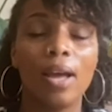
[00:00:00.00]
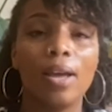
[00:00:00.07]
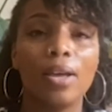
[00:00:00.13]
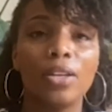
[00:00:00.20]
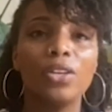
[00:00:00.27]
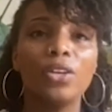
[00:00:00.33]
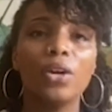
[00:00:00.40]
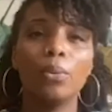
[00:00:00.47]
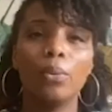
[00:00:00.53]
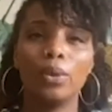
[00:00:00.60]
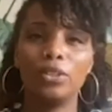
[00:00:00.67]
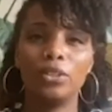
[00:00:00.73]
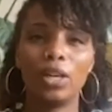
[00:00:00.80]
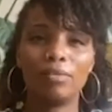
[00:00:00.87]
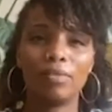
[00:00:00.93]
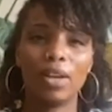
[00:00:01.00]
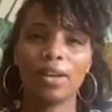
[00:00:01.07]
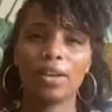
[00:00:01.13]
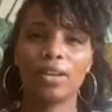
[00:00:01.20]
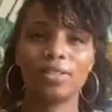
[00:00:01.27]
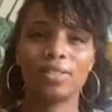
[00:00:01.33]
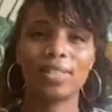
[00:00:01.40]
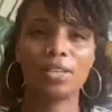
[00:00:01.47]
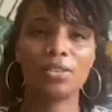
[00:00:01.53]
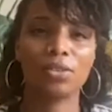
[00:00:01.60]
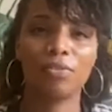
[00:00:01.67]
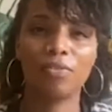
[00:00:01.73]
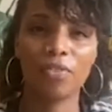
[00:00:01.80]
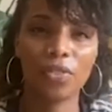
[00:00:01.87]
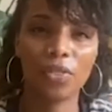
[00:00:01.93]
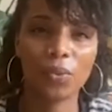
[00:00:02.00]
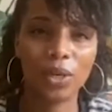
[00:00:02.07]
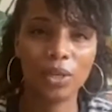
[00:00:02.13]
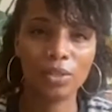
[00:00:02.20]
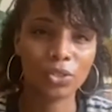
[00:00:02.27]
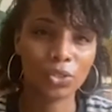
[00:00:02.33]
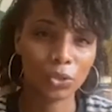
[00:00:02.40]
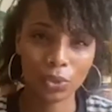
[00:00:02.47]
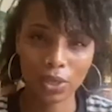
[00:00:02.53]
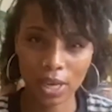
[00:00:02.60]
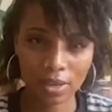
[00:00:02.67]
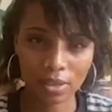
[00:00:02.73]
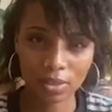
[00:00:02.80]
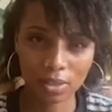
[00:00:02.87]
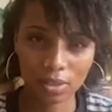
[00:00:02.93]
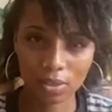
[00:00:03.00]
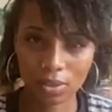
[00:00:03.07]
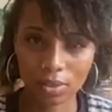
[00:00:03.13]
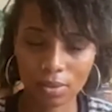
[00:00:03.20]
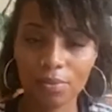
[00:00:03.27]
you know, when you have like a set of 3 suitcases,